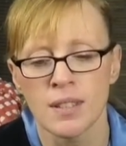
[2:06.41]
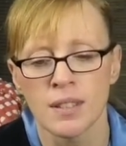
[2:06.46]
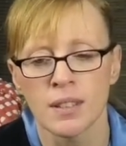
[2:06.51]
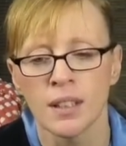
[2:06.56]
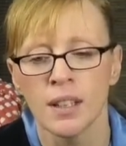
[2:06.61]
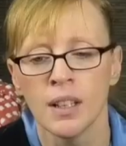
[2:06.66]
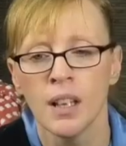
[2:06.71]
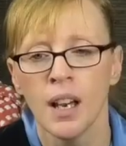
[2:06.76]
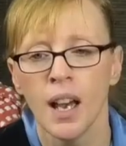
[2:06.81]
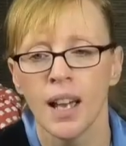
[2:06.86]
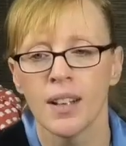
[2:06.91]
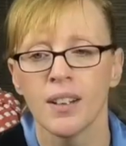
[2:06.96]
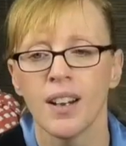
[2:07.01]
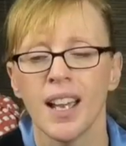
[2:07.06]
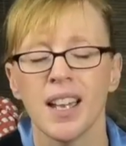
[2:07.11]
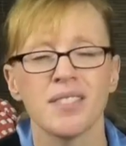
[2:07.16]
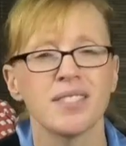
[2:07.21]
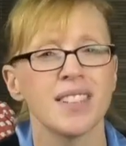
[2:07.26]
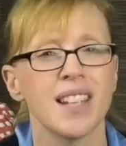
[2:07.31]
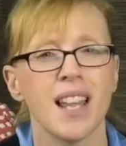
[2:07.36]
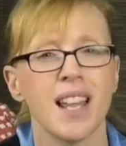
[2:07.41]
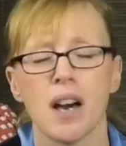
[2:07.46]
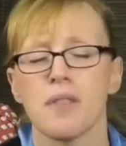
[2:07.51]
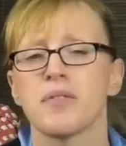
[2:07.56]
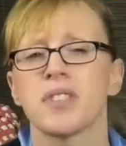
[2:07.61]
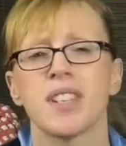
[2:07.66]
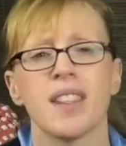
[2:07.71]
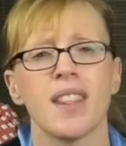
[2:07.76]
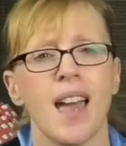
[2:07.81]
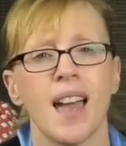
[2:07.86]
And I have
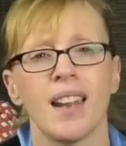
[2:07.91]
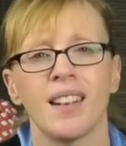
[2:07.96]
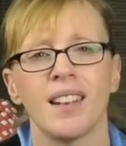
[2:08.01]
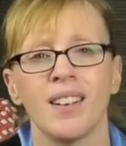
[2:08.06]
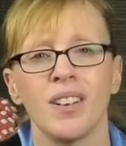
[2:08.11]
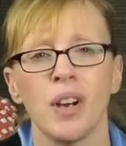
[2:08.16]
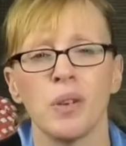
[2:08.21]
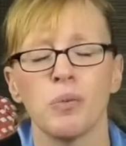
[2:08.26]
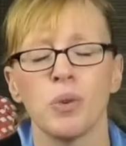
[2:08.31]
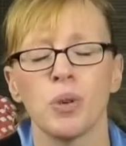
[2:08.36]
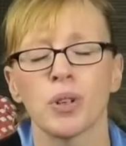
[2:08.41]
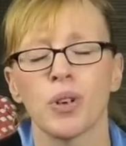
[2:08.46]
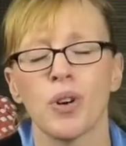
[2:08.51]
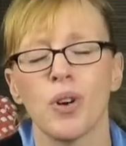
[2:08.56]
loved that, and I want